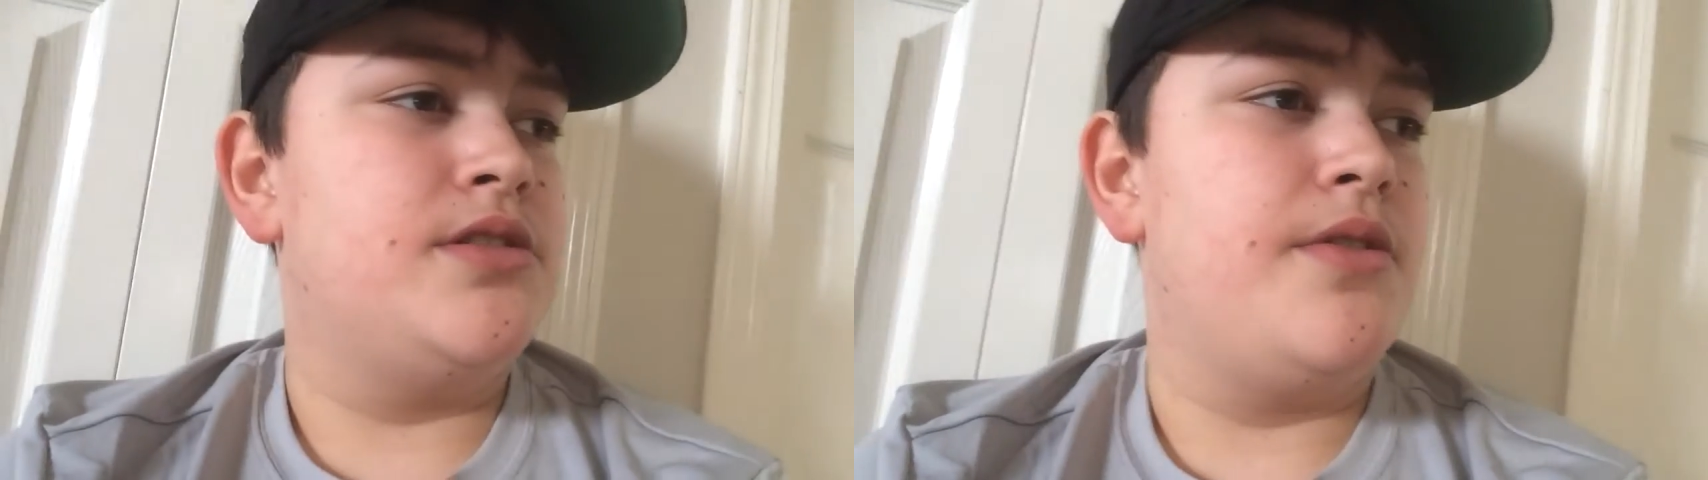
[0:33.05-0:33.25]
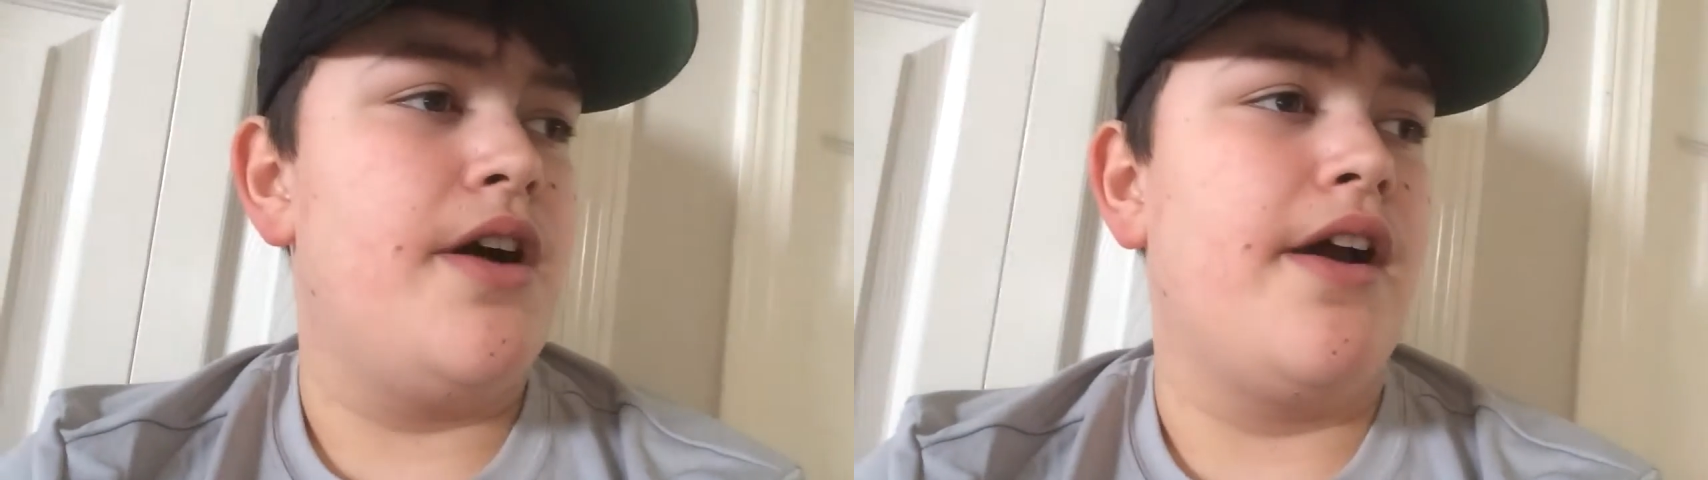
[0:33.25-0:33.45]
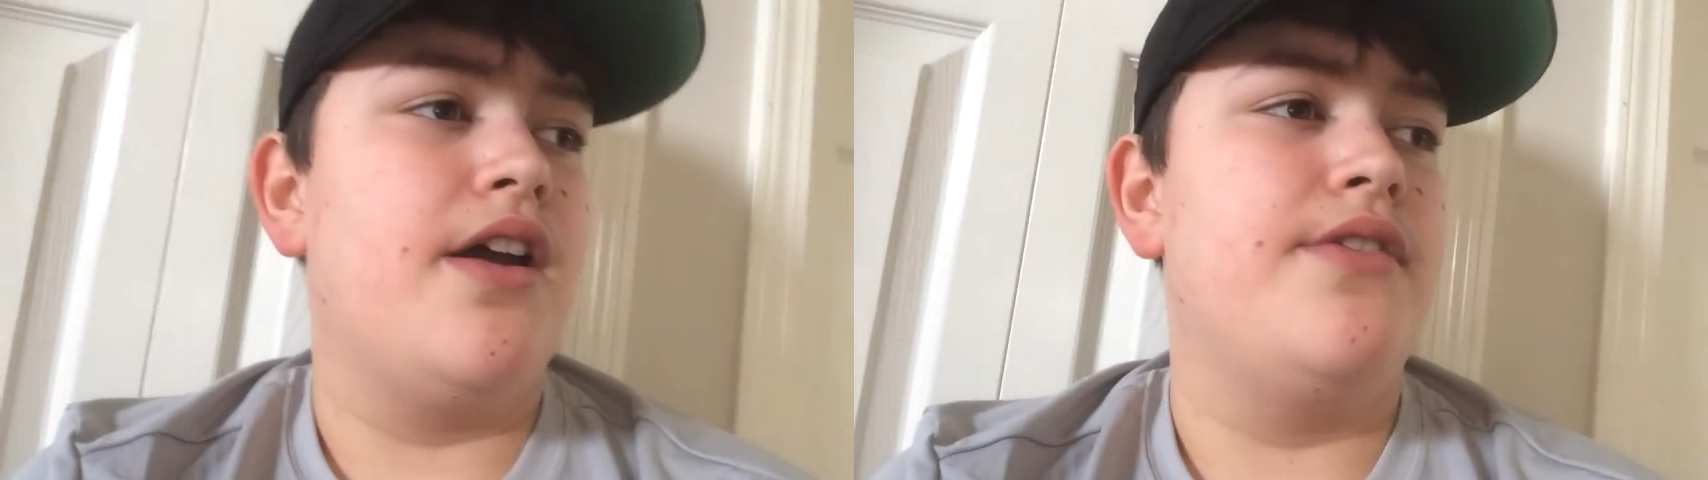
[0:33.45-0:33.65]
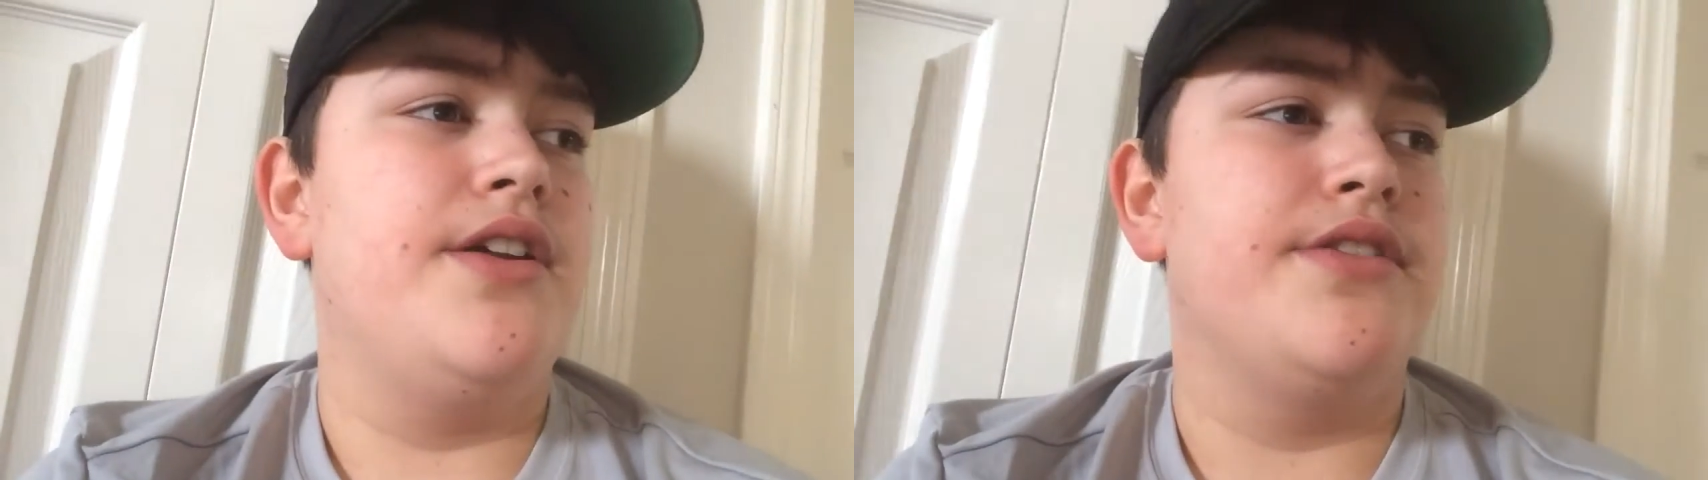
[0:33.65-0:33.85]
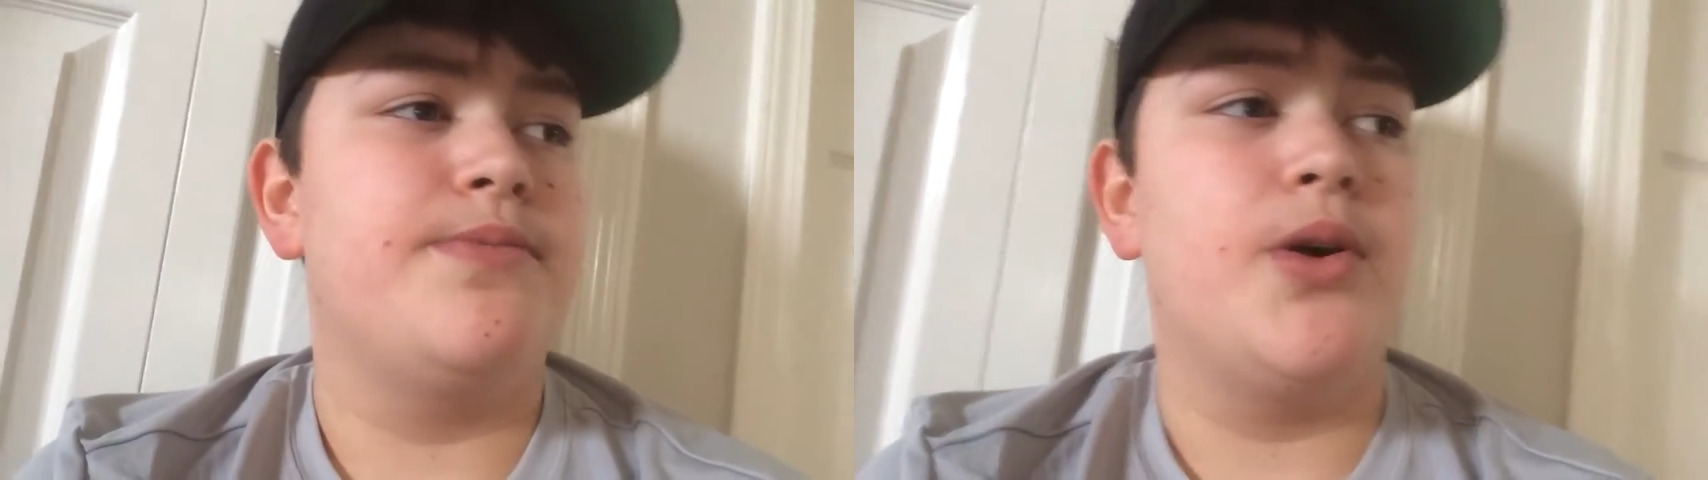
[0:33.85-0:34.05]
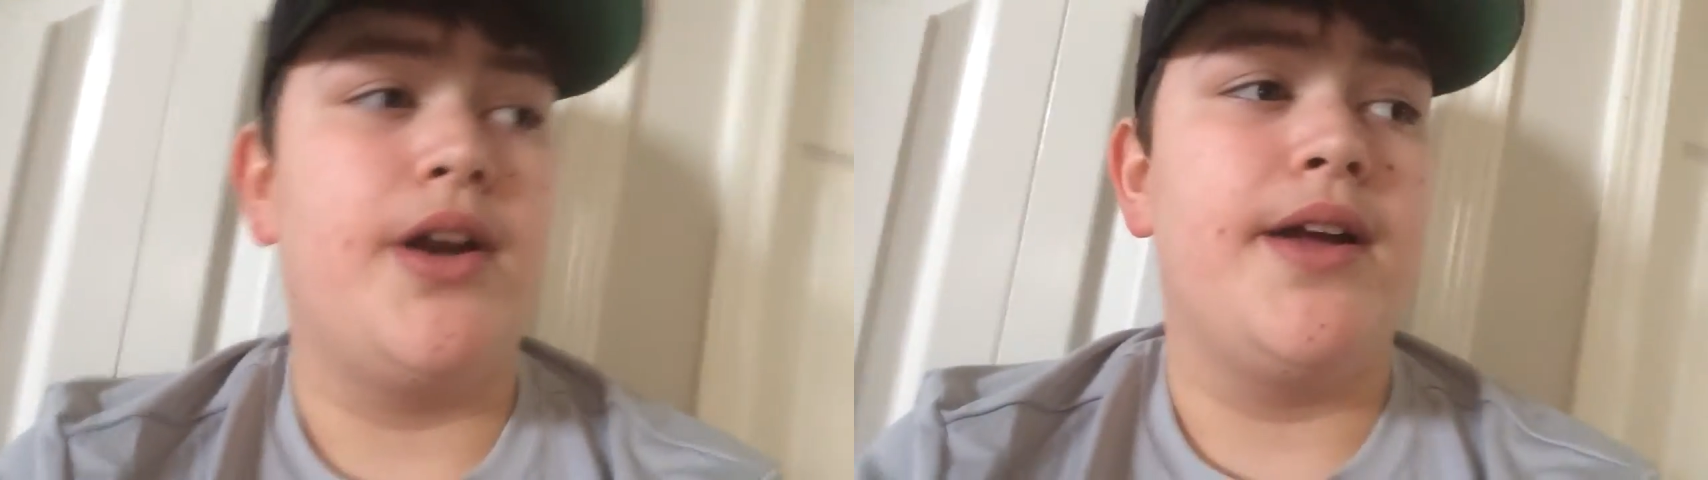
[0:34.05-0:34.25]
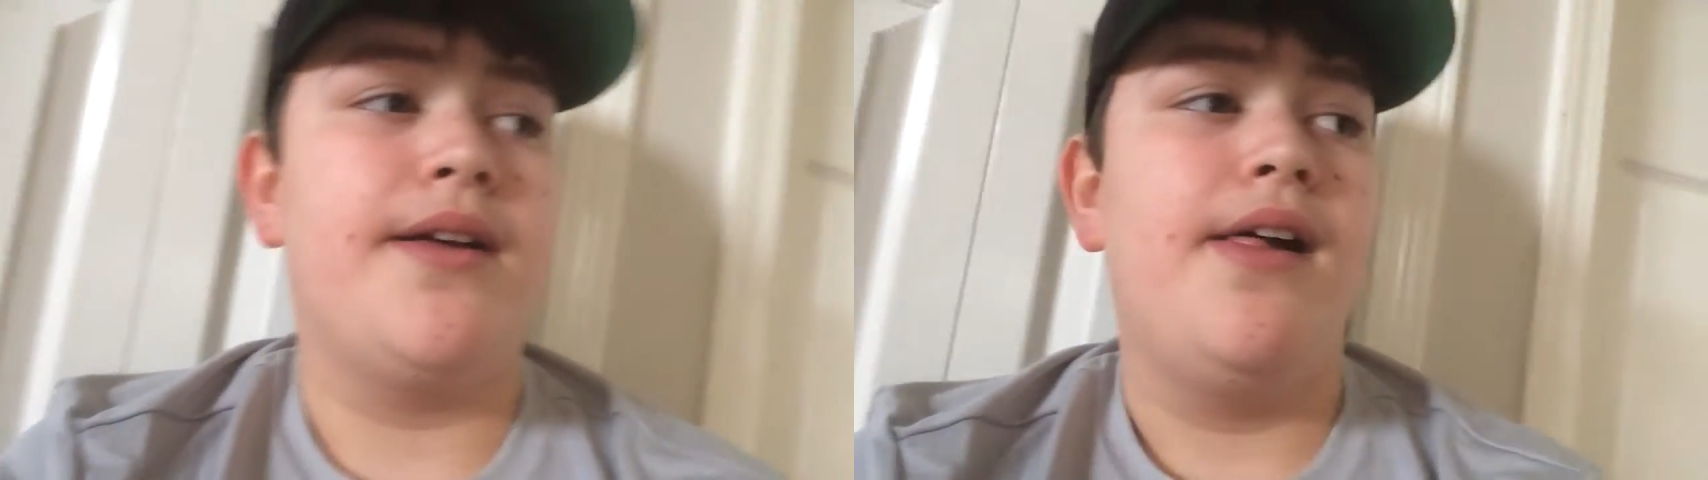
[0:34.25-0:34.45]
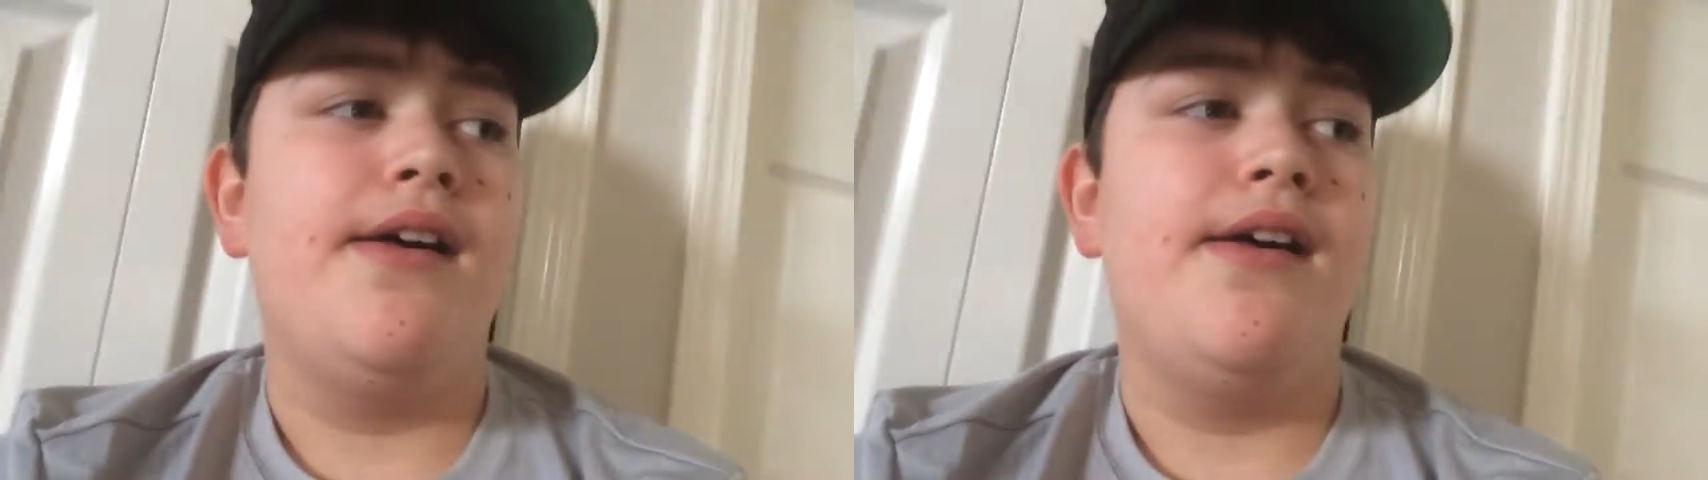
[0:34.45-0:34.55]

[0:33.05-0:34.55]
Well, I got it ready this morning.